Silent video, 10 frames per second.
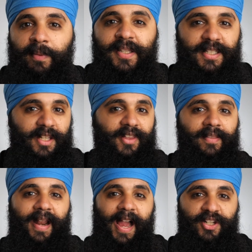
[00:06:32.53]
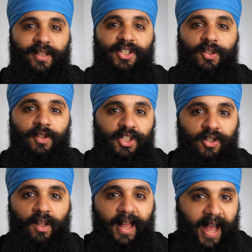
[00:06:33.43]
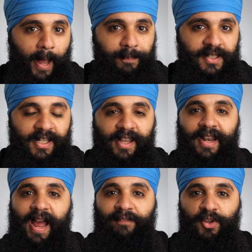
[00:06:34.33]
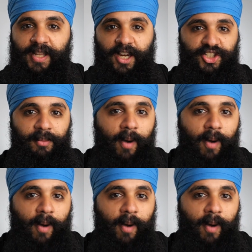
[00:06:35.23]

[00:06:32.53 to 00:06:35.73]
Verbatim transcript: but this is a thing that actually lets you install apps and have those extra